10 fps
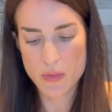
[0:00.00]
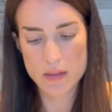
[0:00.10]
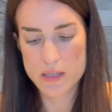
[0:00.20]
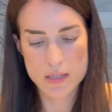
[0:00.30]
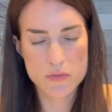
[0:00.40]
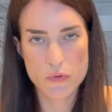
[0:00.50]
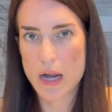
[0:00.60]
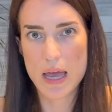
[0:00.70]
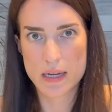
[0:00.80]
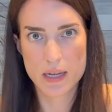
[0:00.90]
This is for
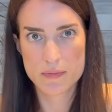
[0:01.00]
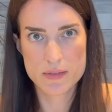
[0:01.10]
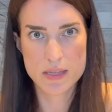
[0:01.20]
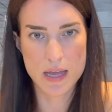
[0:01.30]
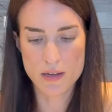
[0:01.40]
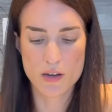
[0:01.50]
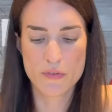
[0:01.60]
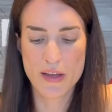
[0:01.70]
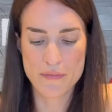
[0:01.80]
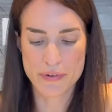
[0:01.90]
any snack
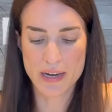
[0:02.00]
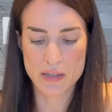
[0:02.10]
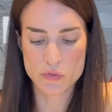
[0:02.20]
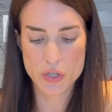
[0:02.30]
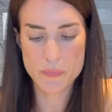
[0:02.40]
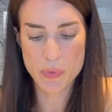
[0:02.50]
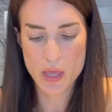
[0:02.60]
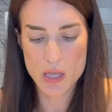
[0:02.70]
of every country.